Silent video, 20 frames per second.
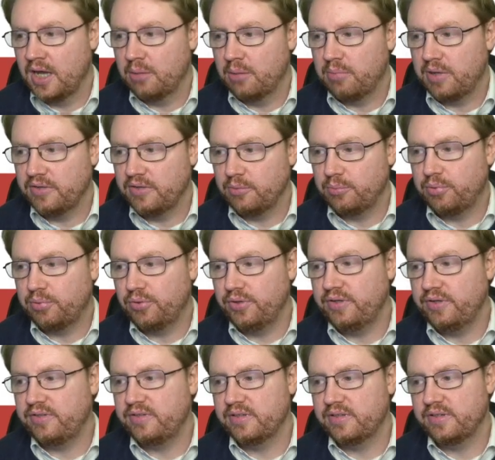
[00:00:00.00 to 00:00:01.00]
But the
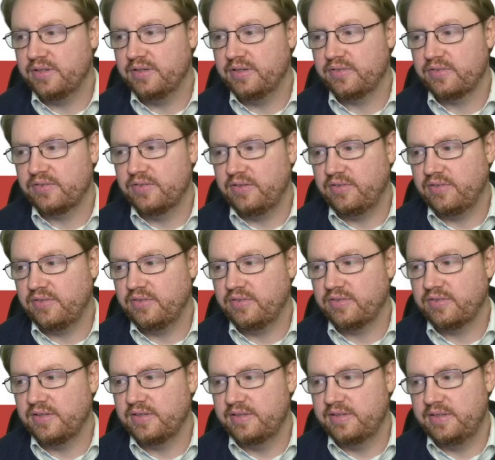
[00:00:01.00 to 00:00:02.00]
point here is this is
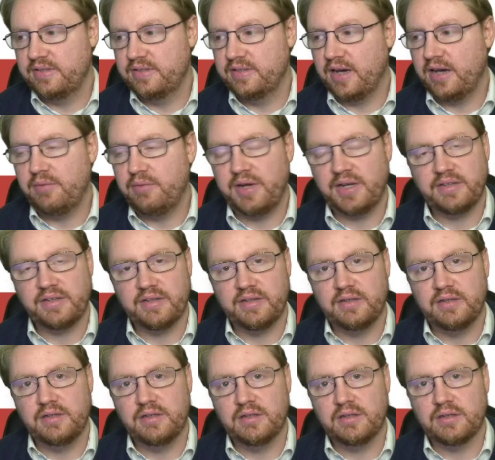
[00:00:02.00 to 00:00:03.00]
the direct
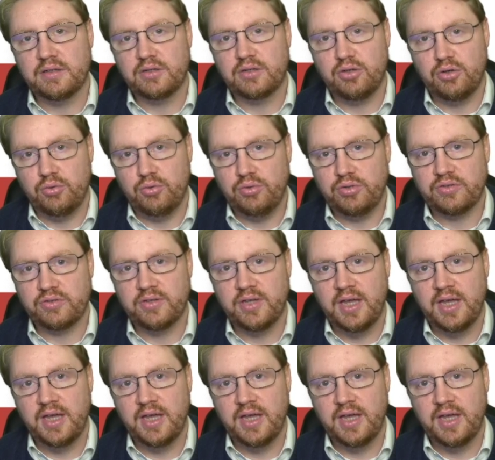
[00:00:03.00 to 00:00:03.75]
code.